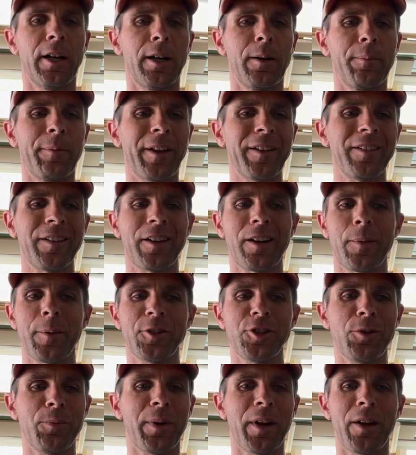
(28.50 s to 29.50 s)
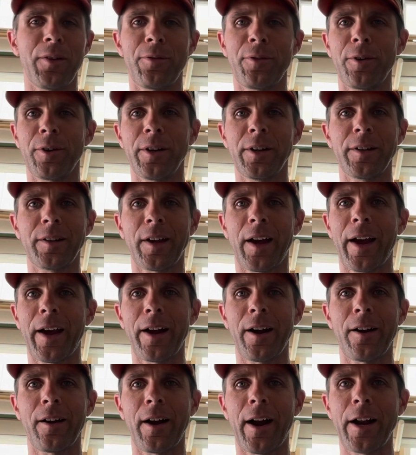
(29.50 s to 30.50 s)
That's like how much you pay for an
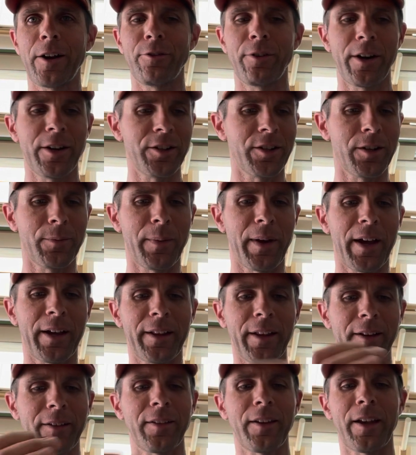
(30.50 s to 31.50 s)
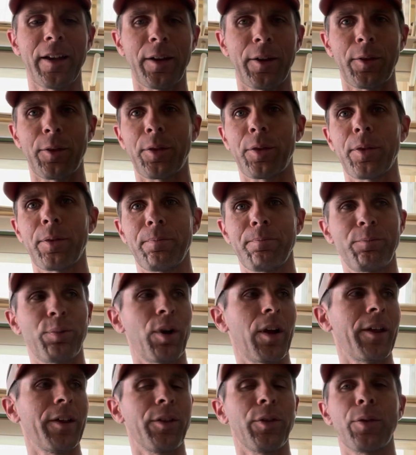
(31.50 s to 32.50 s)
entire hydration bag. That's like
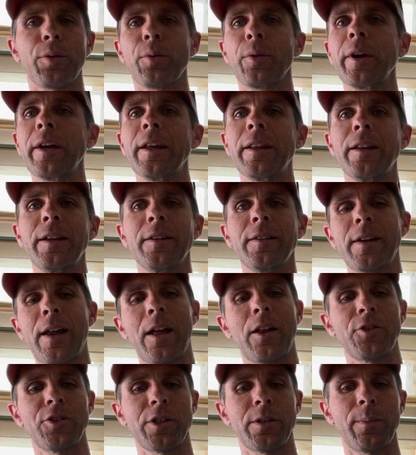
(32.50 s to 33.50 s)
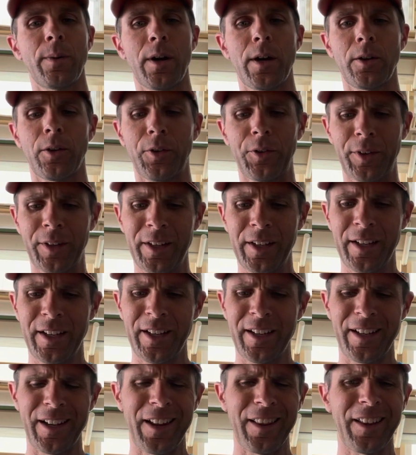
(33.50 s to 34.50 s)
probably 3 of these Nalgene bottles. And
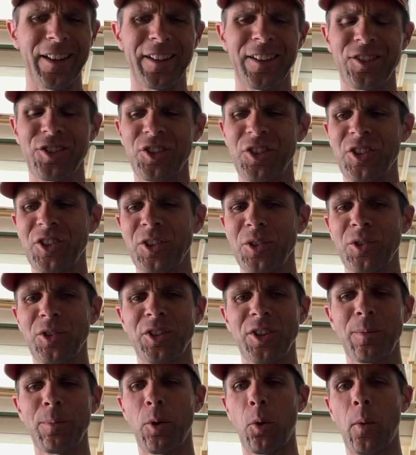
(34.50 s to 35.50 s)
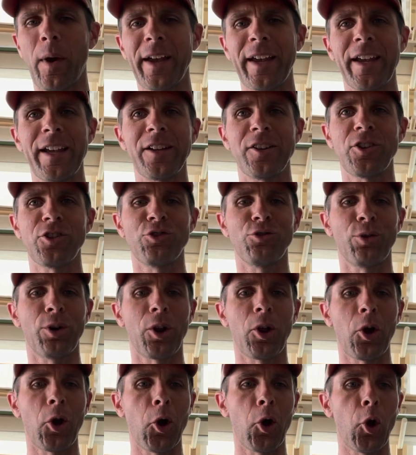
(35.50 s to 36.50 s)
I thought, this is so simple. Why can't you just
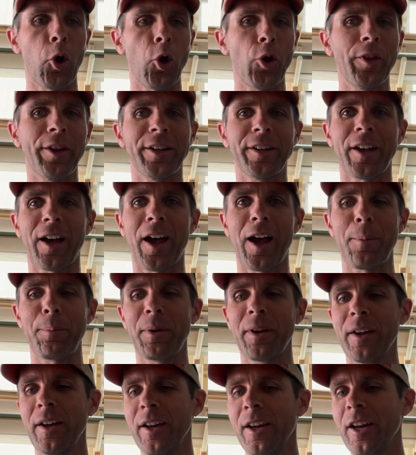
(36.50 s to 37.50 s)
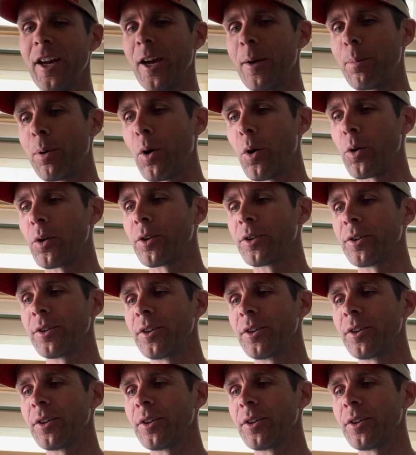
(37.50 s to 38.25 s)
drill a hole in the top and poke